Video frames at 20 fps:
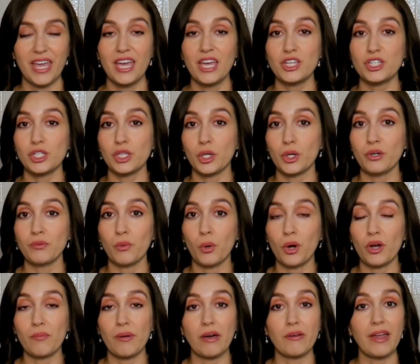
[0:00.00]
To learn
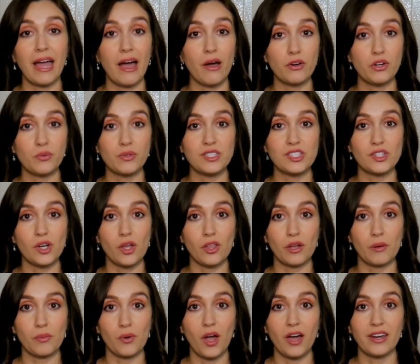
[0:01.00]
more about how to install our
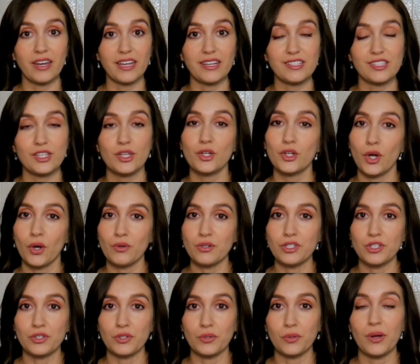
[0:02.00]
products, go
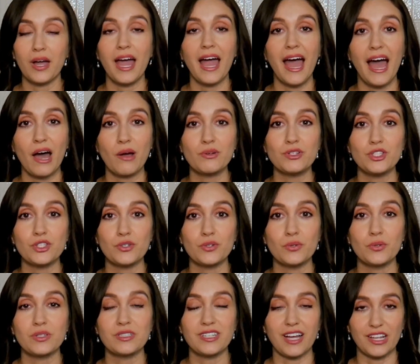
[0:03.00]
to
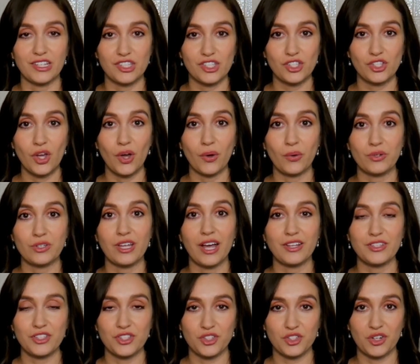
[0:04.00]

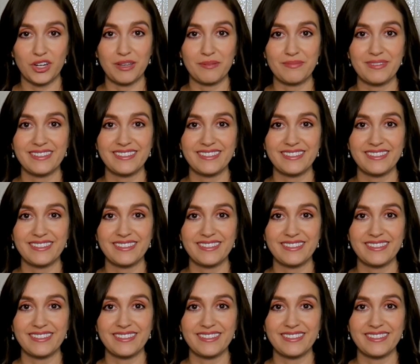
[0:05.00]
howto.stone.stream.